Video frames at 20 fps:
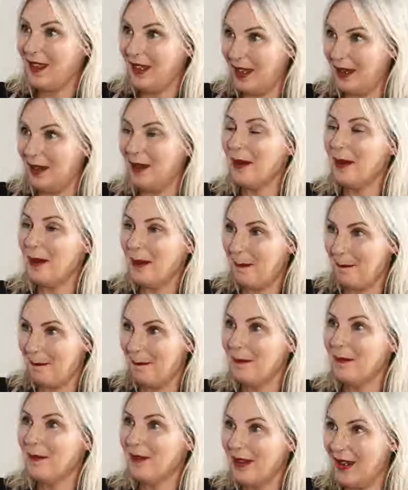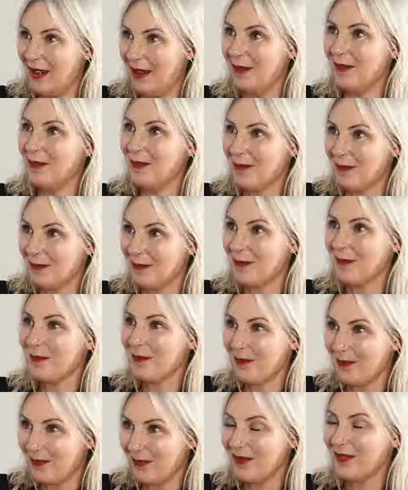yeah. all of you, yeah. humans
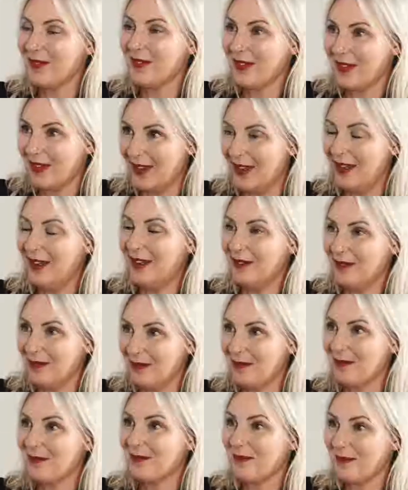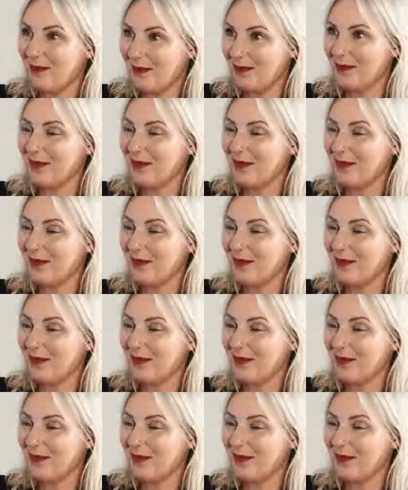to help. Yeah. And it had